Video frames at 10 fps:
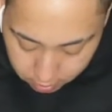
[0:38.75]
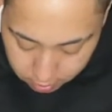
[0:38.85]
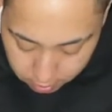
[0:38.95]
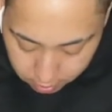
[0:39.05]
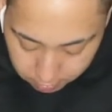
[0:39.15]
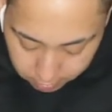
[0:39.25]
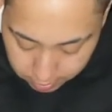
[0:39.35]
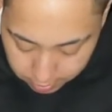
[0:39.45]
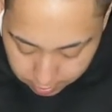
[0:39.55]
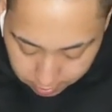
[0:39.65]
So we're
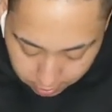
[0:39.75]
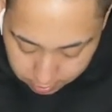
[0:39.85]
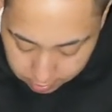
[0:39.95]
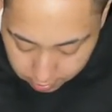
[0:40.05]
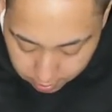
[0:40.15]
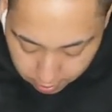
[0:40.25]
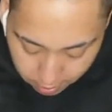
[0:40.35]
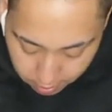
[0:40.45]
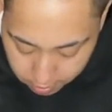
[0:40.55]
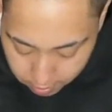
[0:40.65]
gonna get that
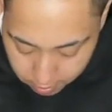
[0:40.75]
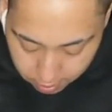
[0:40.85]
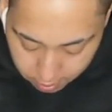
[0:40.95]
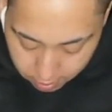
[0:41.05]
together.